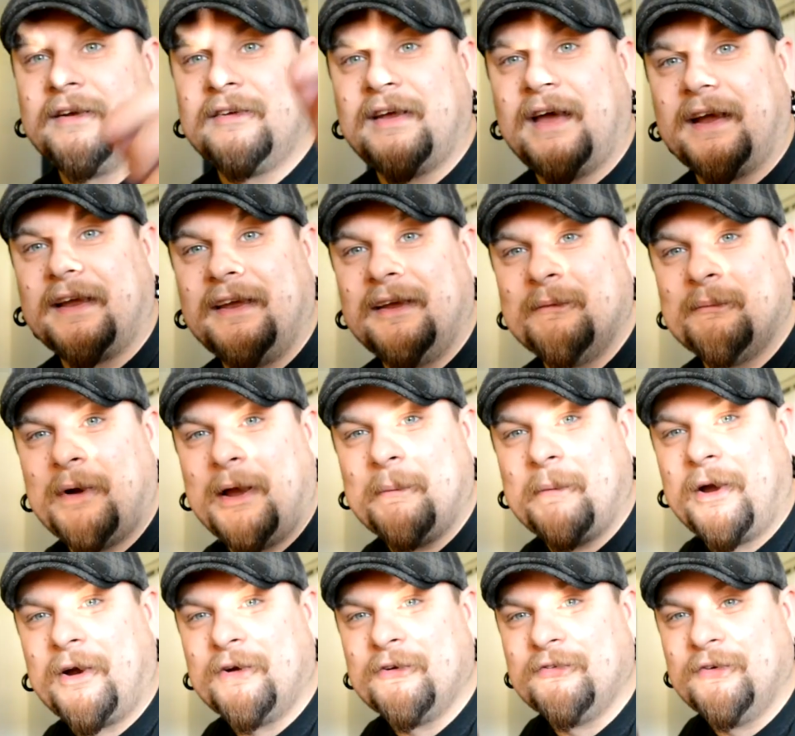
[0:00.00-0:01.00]
attacking my
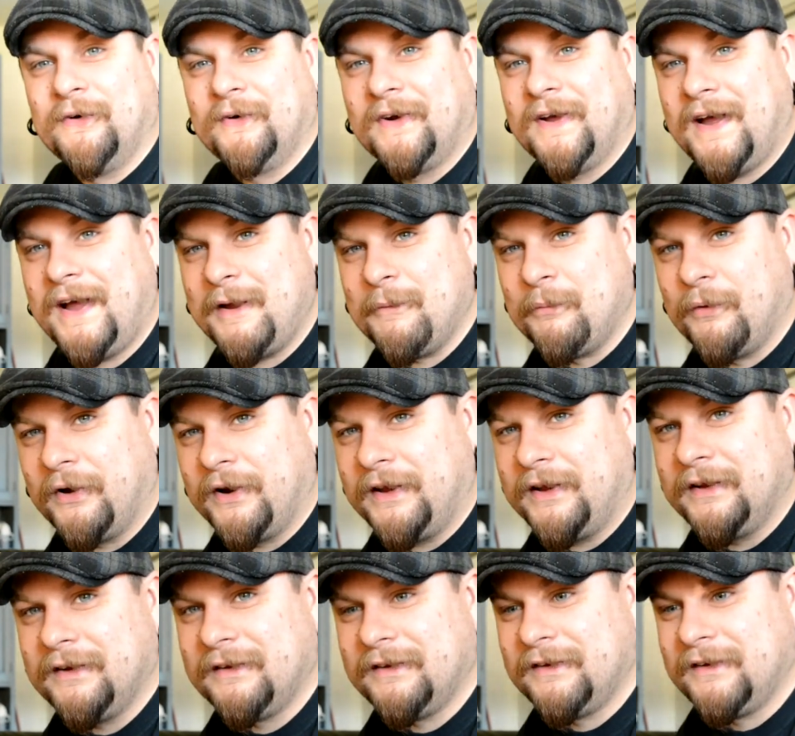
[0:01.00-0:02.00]
microphone. Hi,
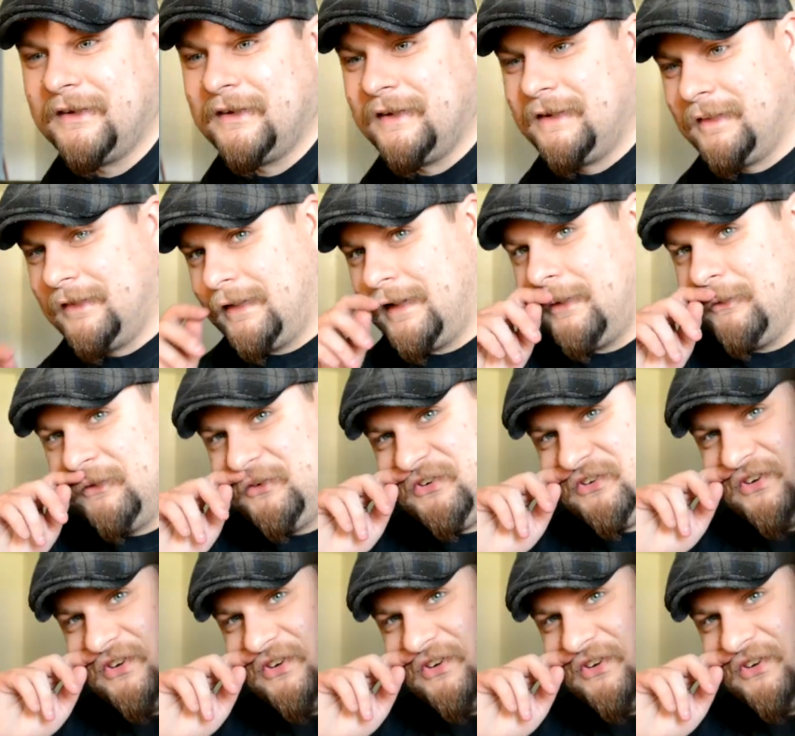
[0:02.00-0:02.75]
buddy. That was